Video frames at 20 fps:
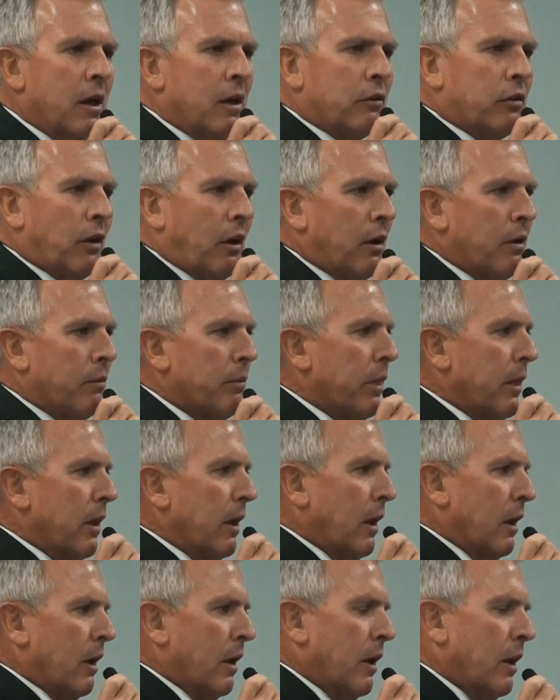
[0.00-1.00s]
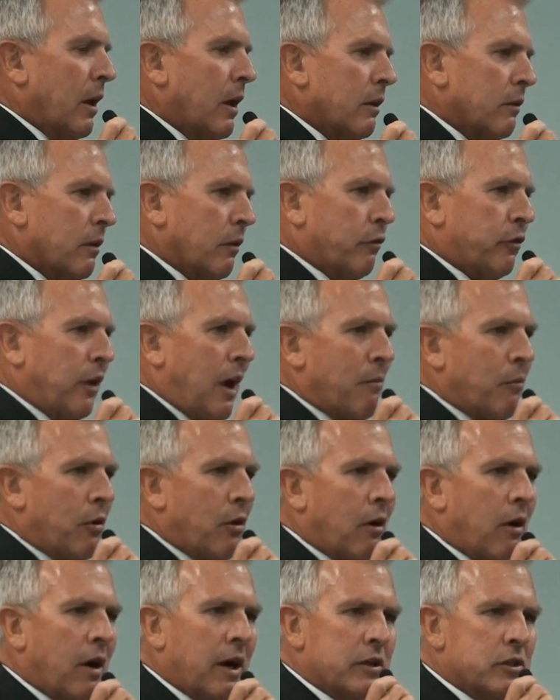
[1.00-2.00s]
So, to
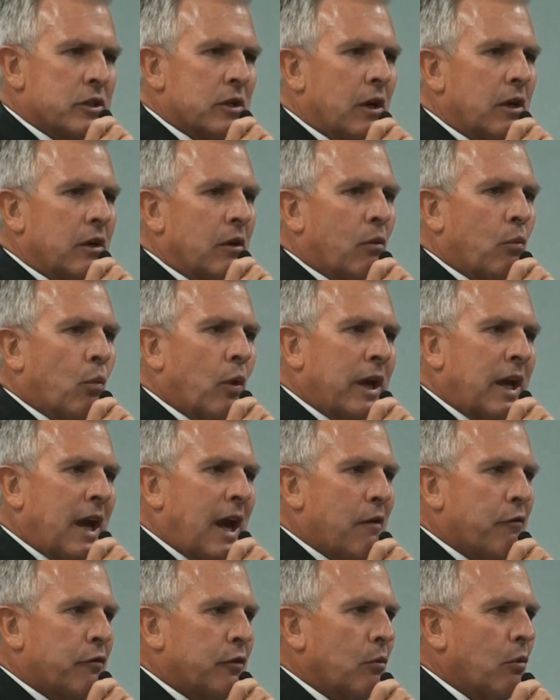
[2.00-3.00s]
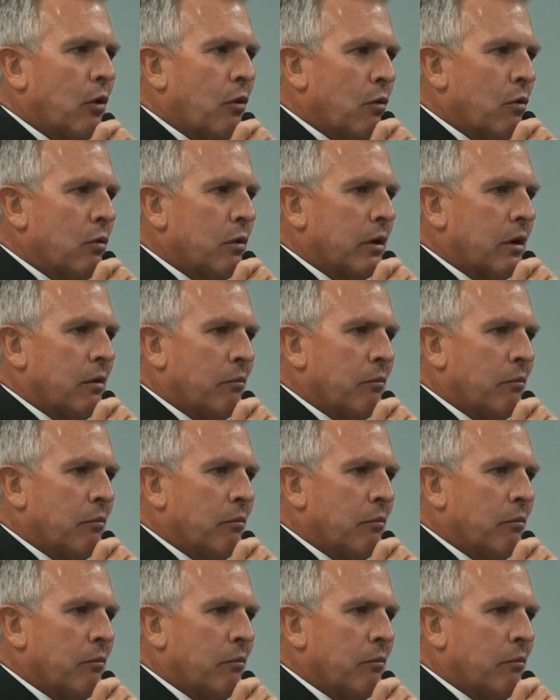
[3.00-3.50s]
summarise, we have to all